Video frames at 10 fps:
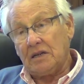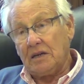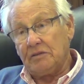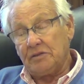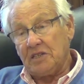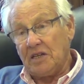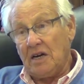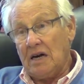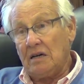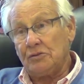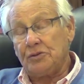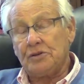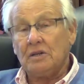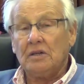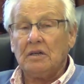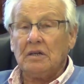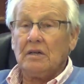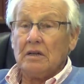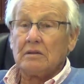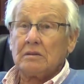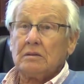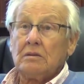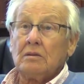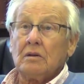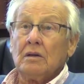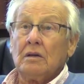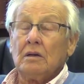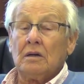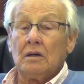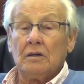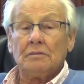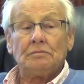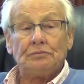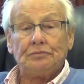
There was a house um,